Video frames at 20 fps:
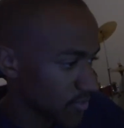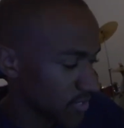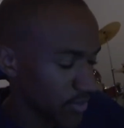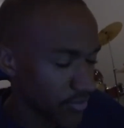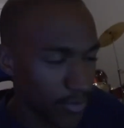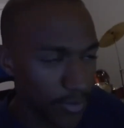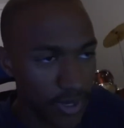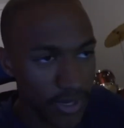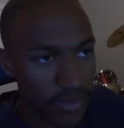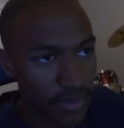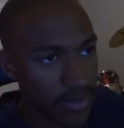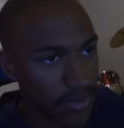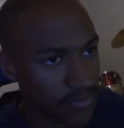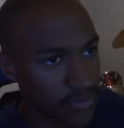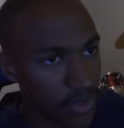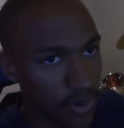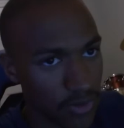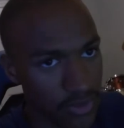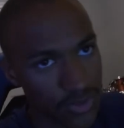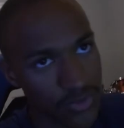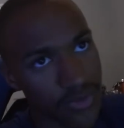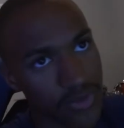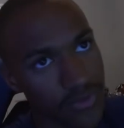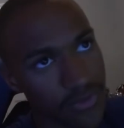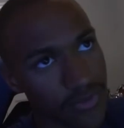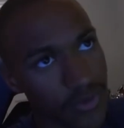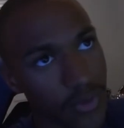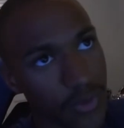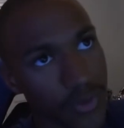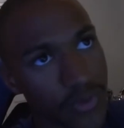Everybody that I've talked to on the
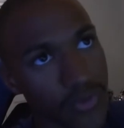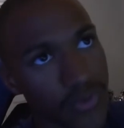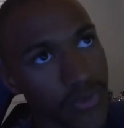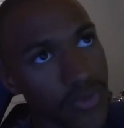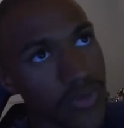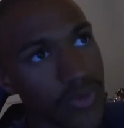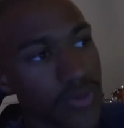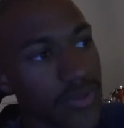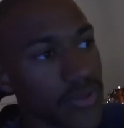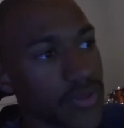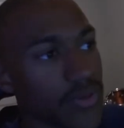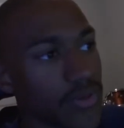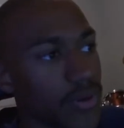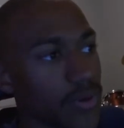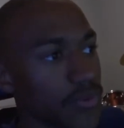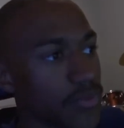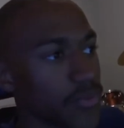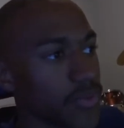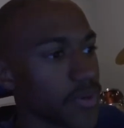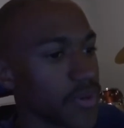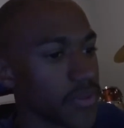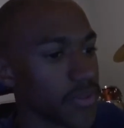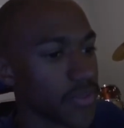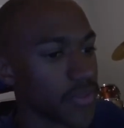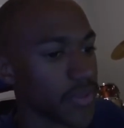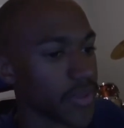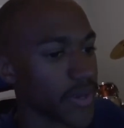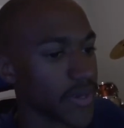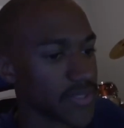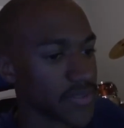phone,
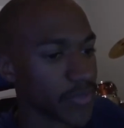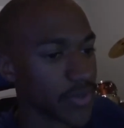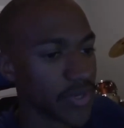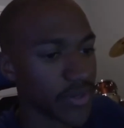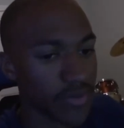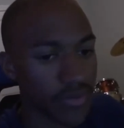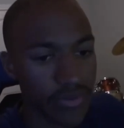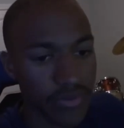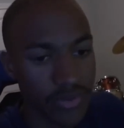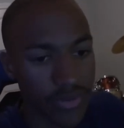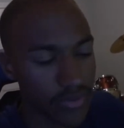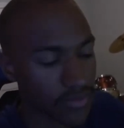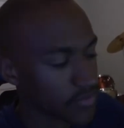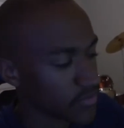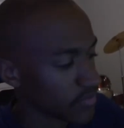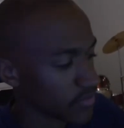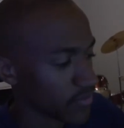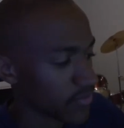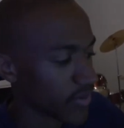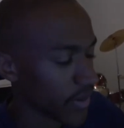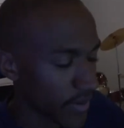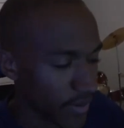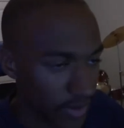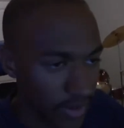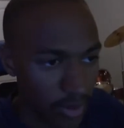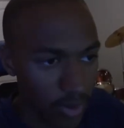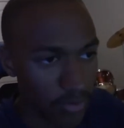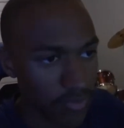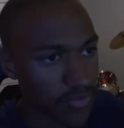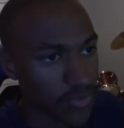with has been very
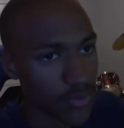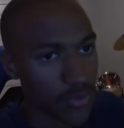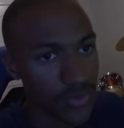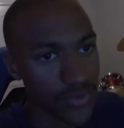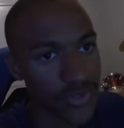helpful.